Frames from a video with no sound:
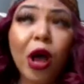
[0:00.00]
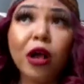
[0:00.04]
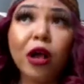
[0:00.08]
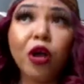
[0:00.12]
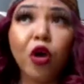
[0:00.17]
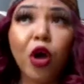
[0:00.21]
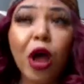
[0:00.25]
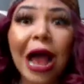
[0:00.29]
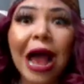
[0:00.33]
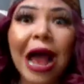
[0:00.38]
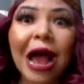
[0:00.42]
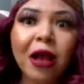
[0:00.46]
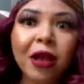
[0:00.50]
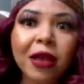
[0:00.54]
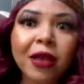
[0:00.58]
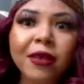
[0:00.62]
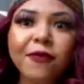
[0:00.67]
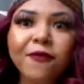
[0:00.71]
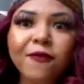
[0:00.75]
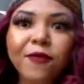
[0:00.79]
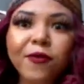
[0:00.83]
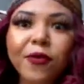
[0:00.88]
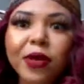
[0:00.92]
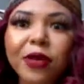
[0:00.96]
I
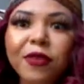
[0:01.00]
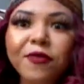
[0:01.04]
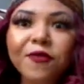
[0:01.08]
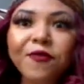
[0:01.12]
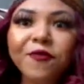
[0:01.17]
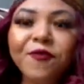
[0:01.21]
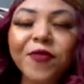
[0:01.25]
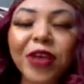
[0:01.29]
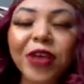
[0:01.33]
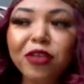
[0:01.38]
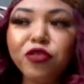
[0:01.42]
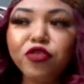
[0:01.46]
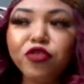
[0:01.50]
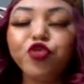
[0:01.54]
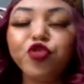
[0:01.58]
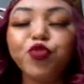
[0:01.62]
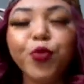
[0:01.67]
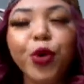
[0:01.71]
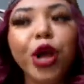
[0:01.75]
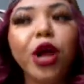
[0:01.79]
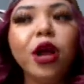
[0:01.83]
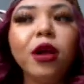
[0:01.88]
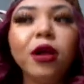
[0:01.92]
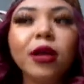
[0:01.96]
vouched
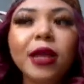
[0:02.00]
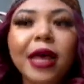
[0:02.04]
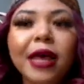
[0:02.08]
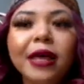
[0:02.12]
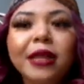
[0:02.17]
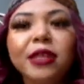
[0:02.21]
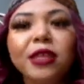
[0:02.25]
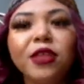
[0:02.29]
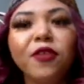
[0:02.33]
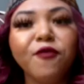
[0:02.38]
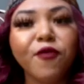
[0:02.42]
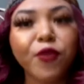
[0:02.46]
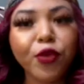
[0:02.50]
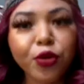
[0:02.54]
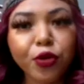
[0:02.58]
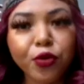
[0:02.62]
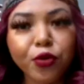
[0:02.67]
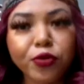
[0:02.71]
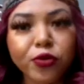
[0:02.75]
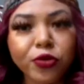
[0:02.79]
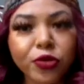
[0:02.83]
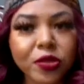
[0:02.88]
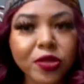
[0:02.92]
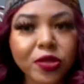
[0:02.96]
with her that the
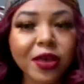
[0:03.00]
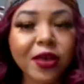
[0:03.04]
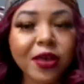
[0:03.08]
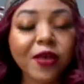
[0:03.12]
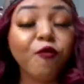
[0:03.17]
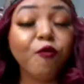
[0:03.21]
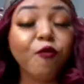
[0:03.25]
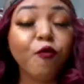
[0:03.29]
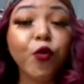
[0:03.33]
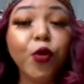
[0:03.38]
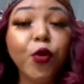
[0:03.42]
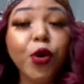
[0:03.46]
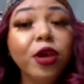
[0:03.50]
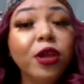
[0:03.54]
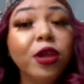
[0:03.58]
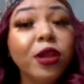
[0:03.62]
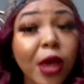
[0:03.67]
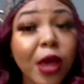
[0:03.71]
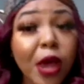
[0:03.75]
vertical sleeve would